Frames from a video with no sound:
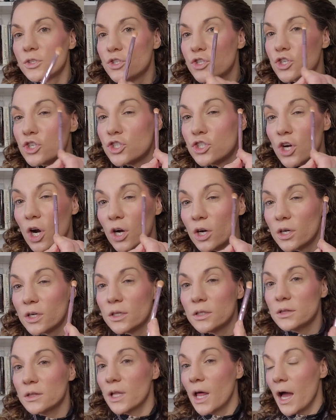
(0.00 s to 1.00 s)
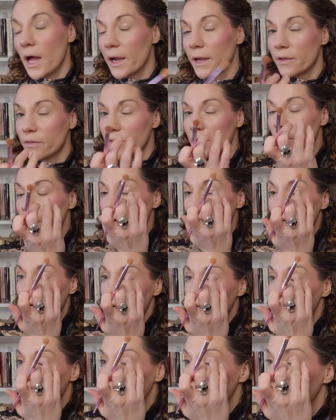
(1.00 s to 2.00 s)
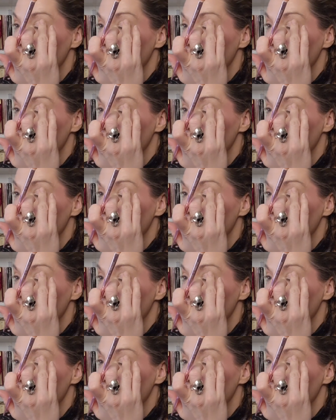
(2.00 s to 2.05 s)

a stark line there.